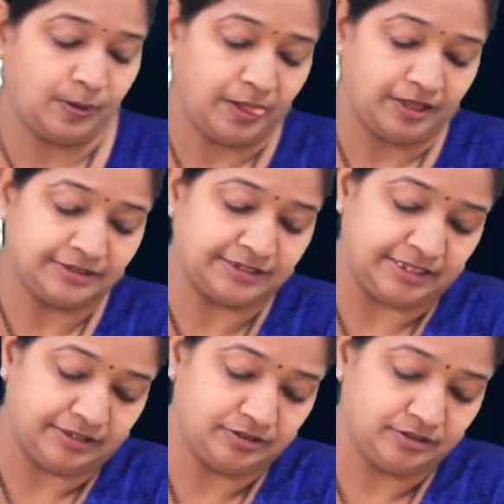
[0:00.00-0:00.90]
See,
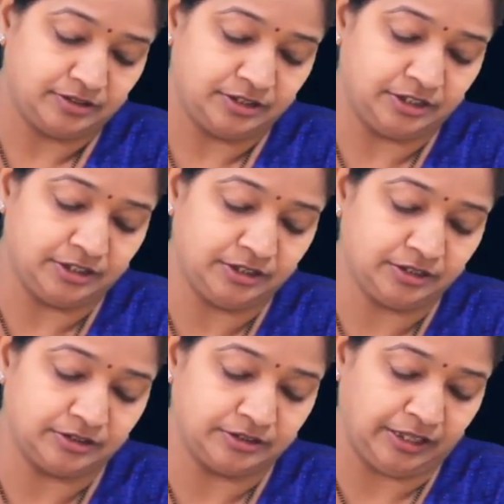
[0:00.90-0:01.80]
here
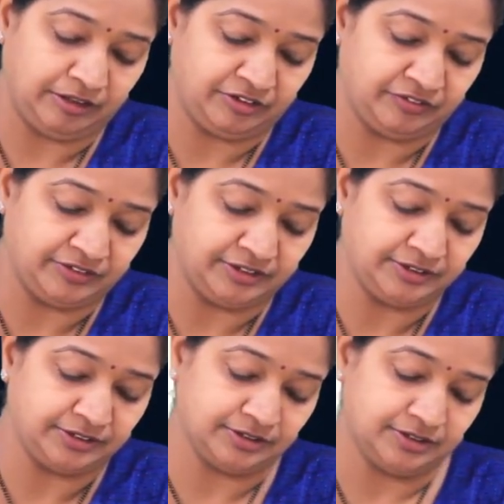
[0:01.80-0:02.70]
they have given us
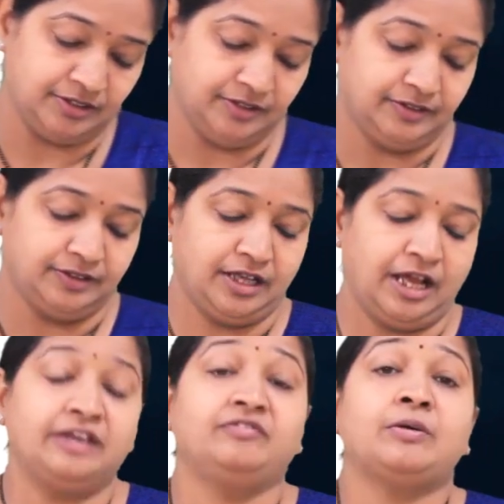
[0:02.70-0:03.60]

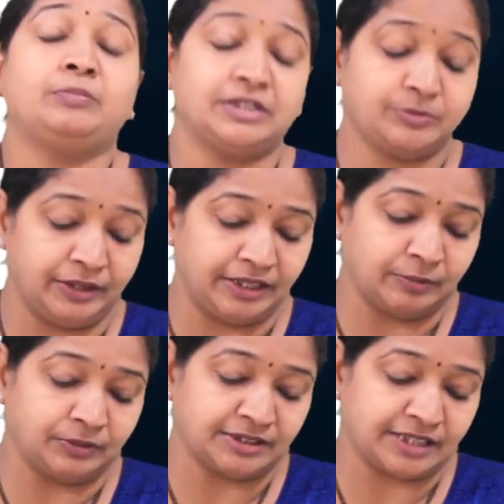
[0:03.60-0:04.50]
alpha plus beta
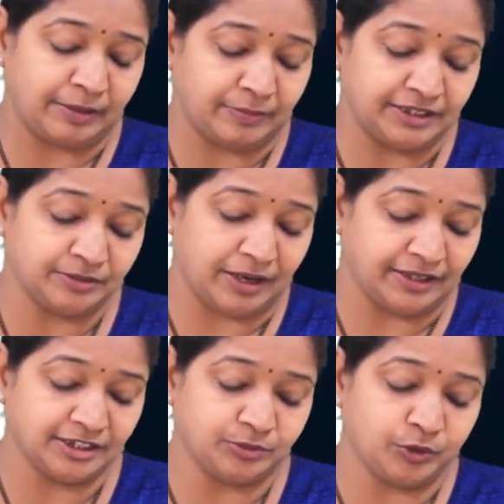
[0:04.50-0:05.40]
plus gamma is minus
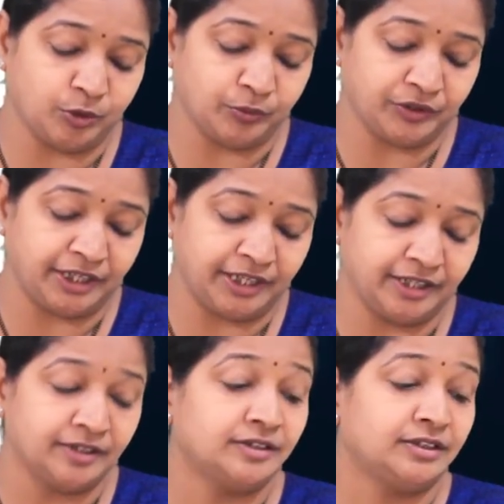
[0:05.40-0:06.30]
b upon a.
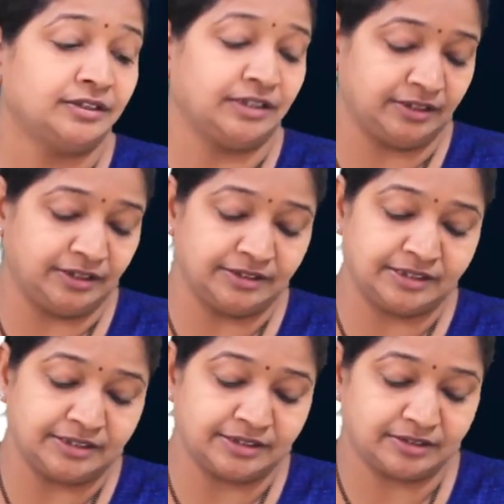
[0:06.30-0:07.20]
Then this
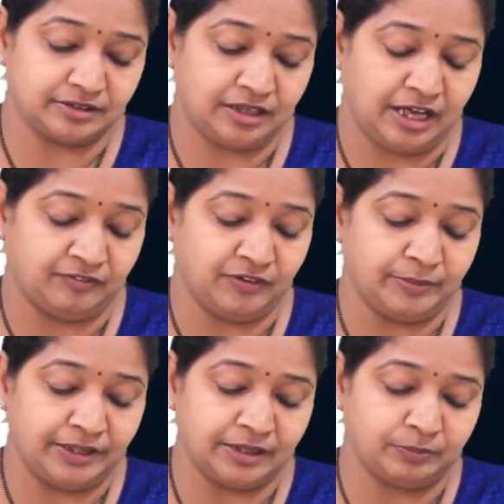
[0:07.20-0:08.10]
is Alpha
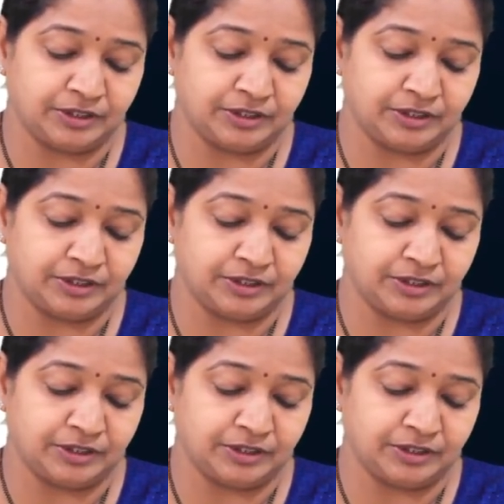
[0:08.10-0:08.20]
beta plus